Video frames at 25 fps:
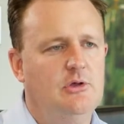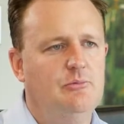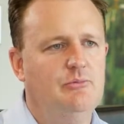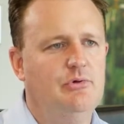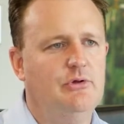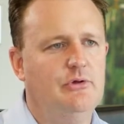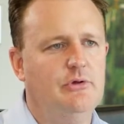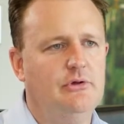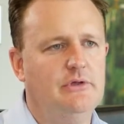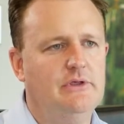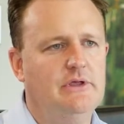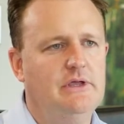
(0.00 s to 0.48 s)

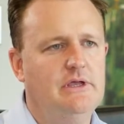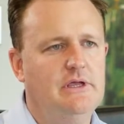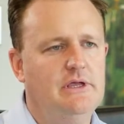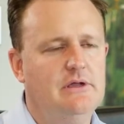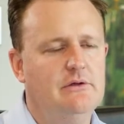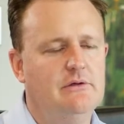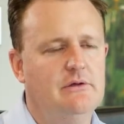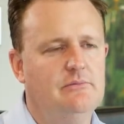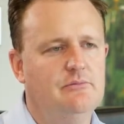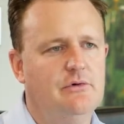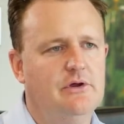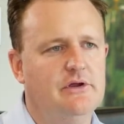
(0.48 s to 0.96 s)
per
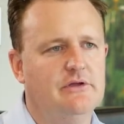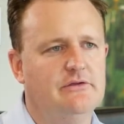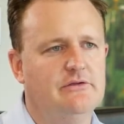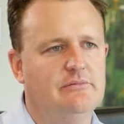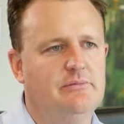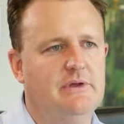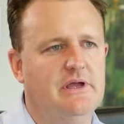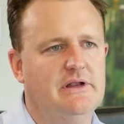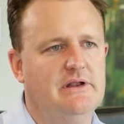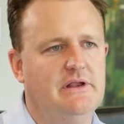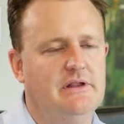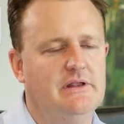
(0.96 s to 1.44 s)
year and we're
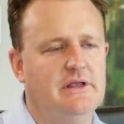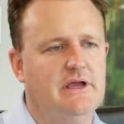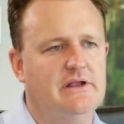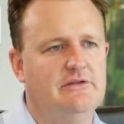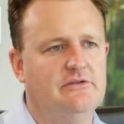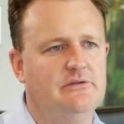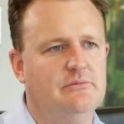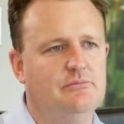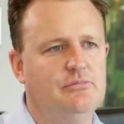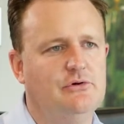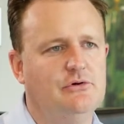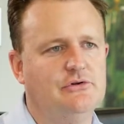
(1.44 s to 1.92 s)
expecting
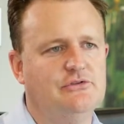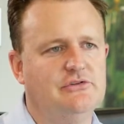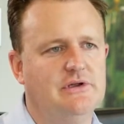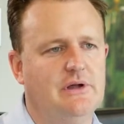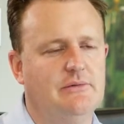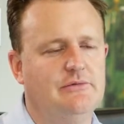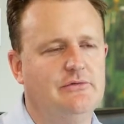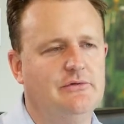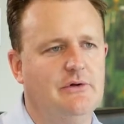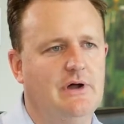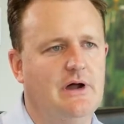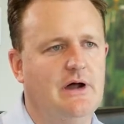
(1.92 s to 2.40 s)
that to push
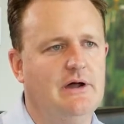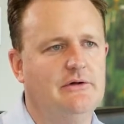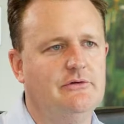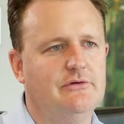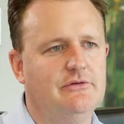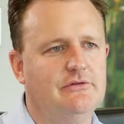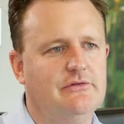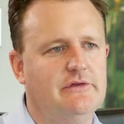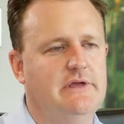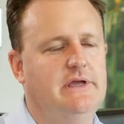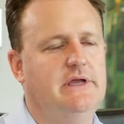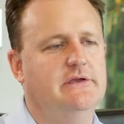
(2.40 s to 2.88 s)
up to
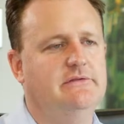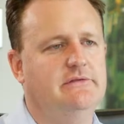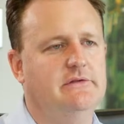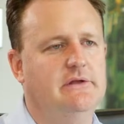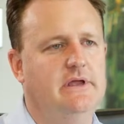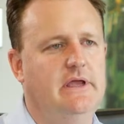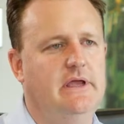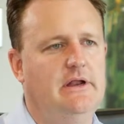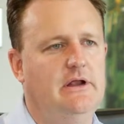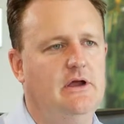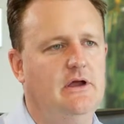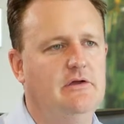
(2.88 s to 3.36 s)
100,000
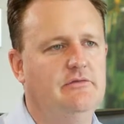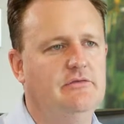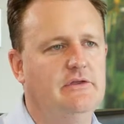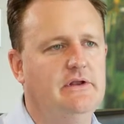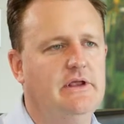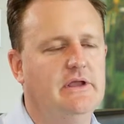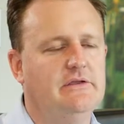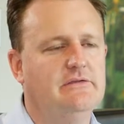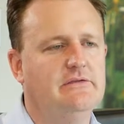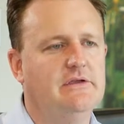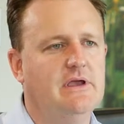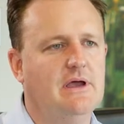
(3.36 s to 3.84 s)
head over the
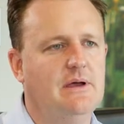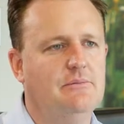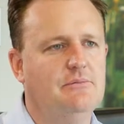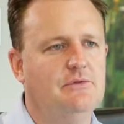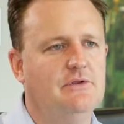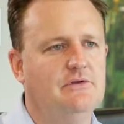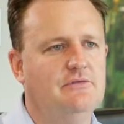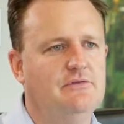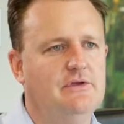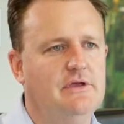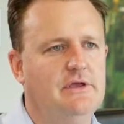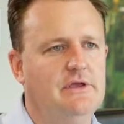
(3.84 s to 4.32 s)
next
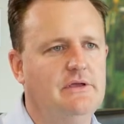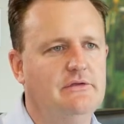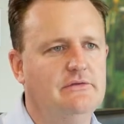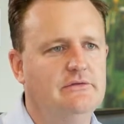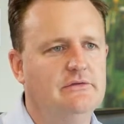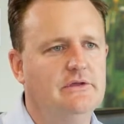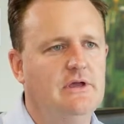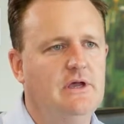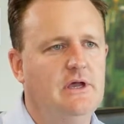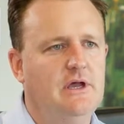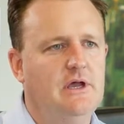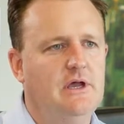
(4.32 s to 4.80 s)
couple of years.